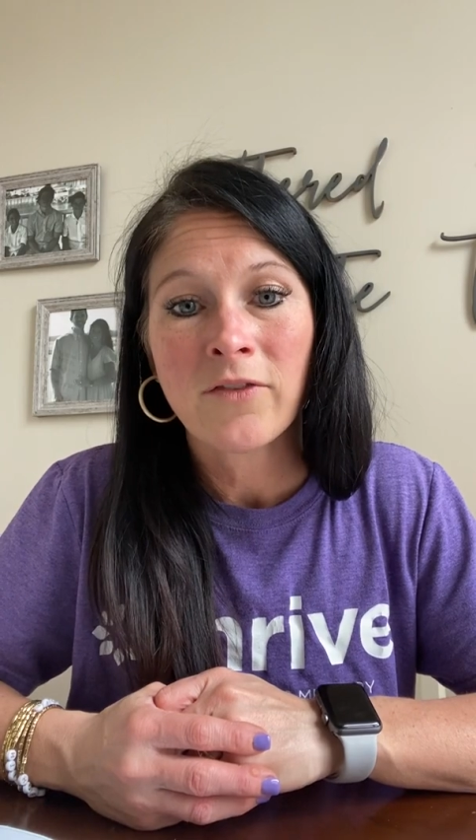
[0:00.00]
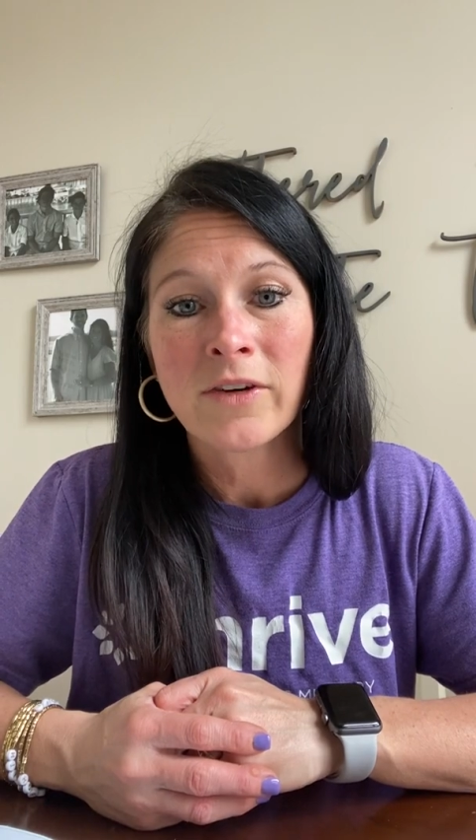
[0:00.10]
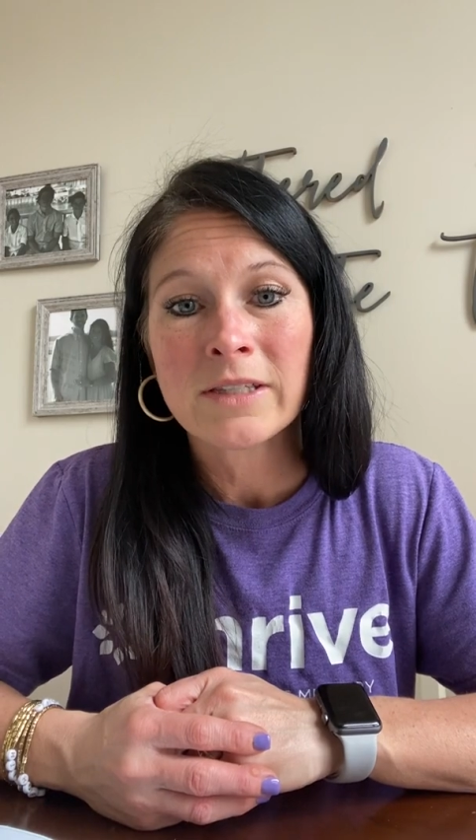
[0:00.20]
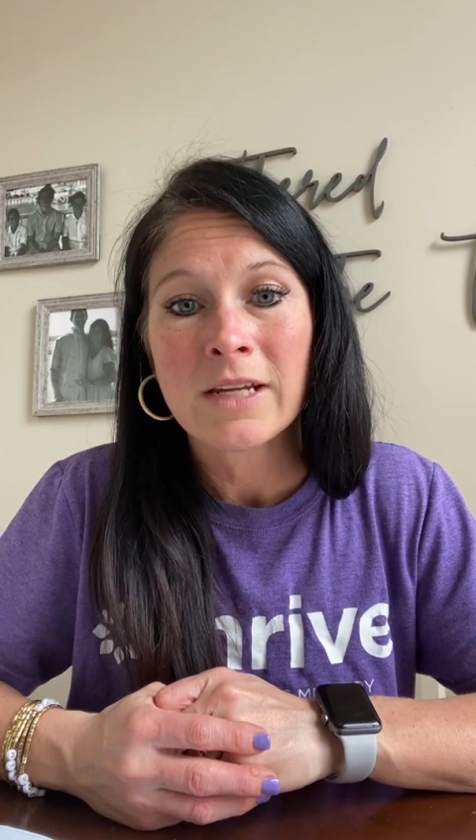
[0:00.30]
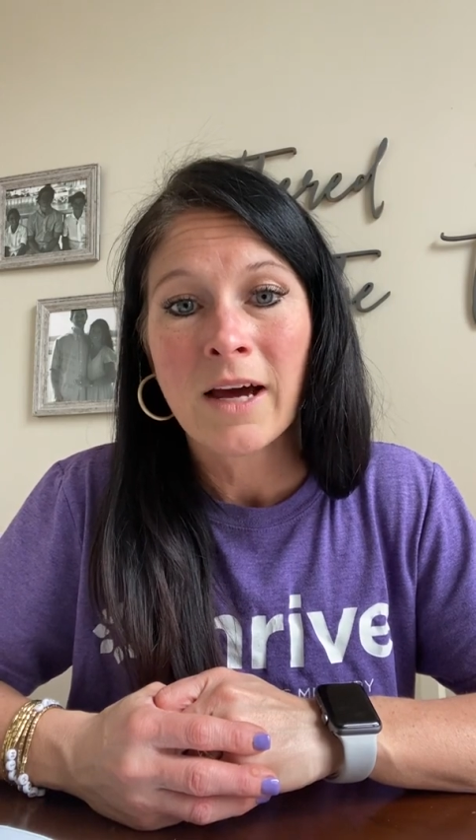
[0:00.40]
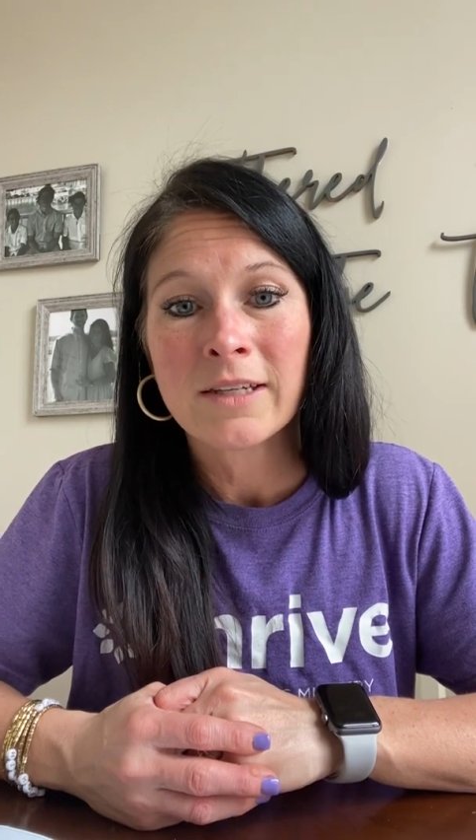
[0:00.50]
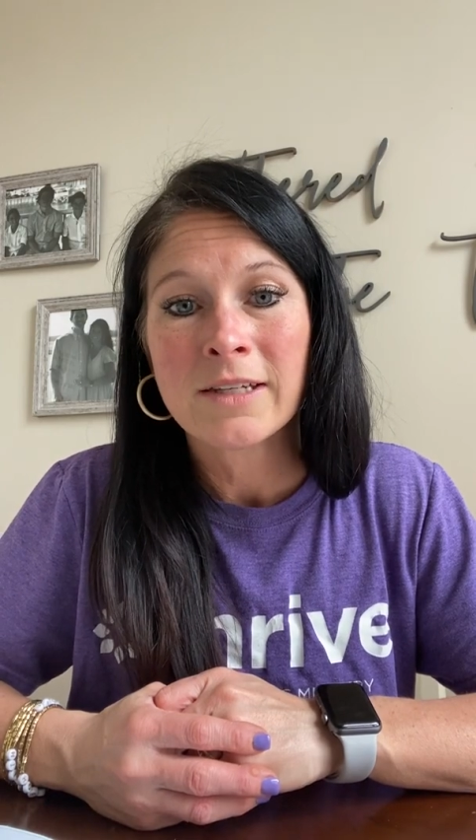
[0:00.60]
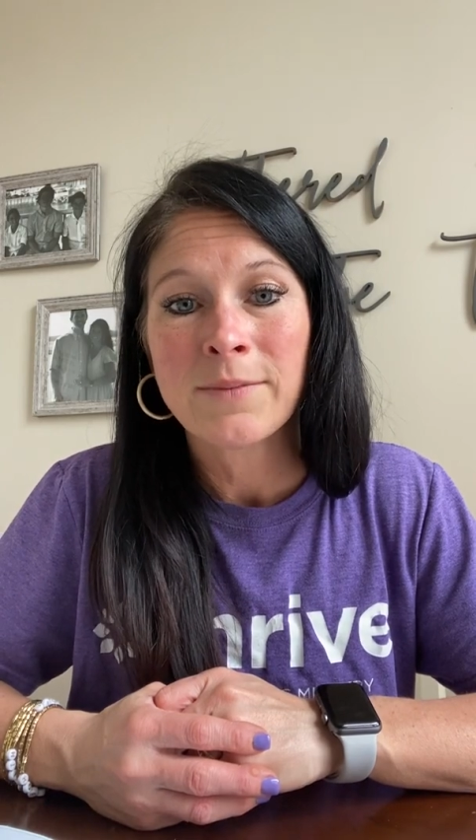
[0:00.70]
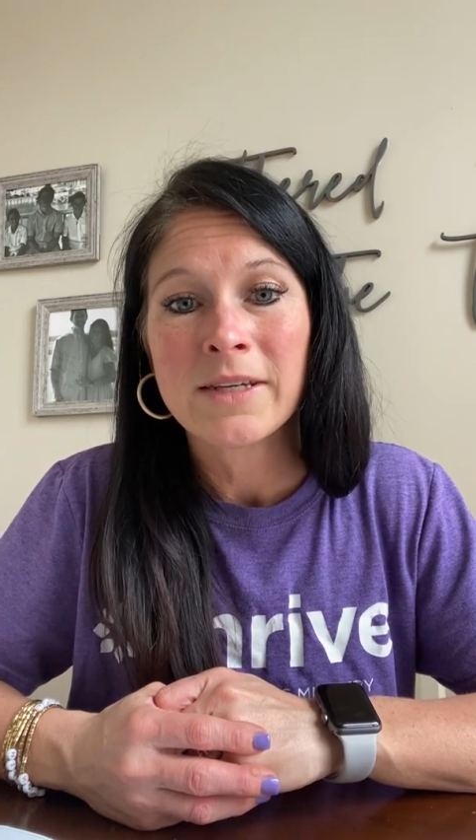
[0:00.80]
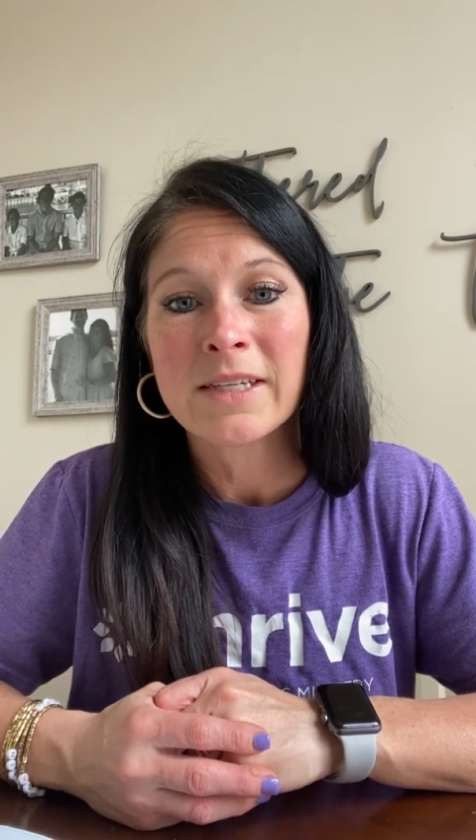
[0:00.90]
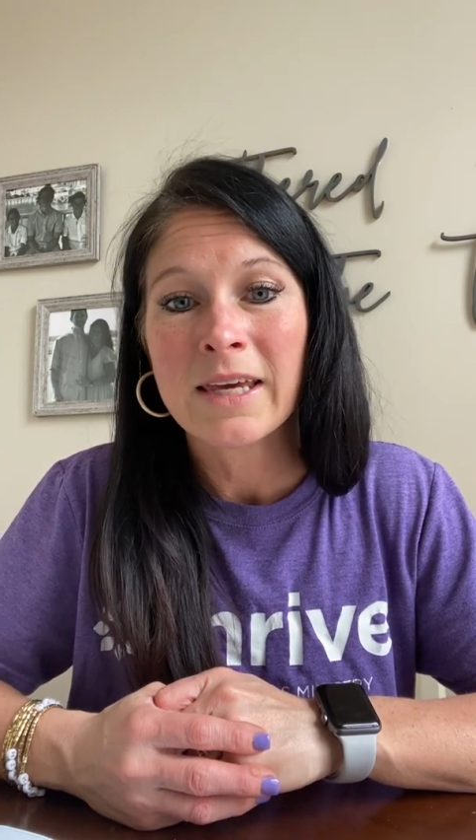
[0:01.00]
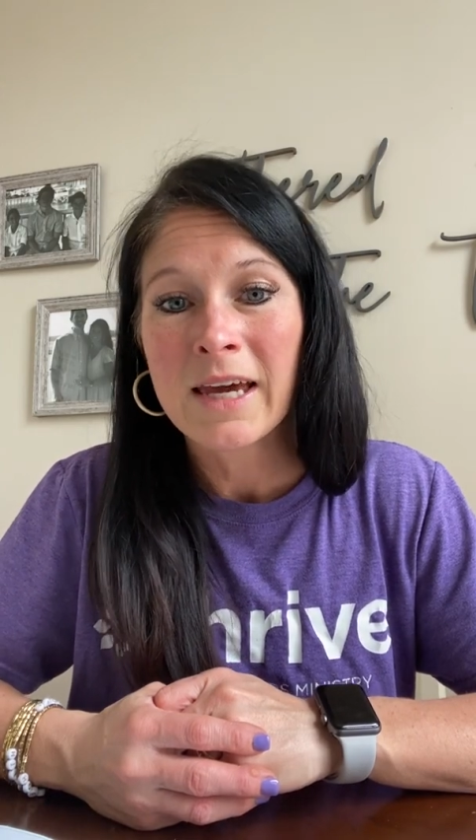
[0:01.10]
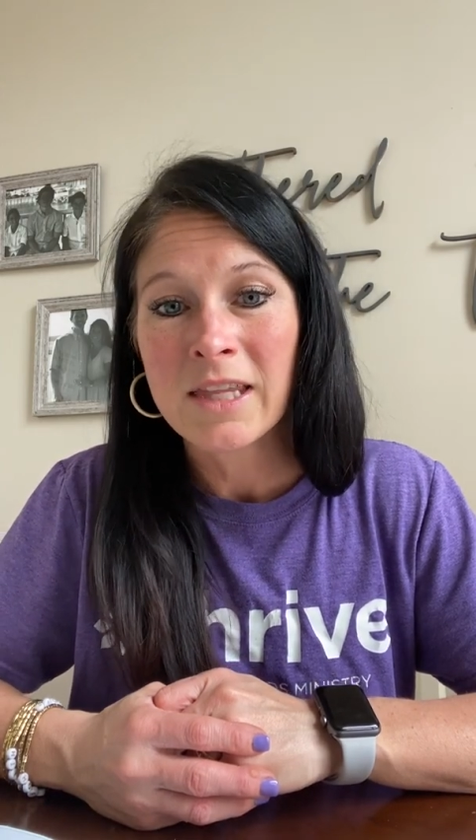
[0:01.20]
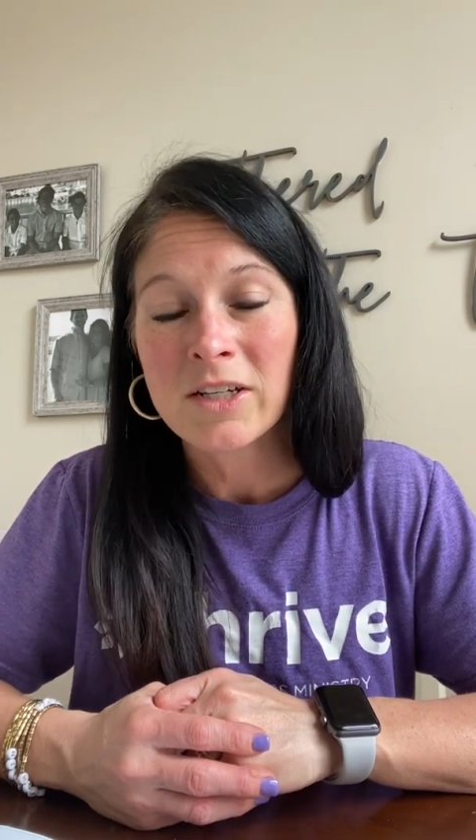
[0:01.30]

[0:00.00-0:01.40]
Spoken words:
for us not to be together,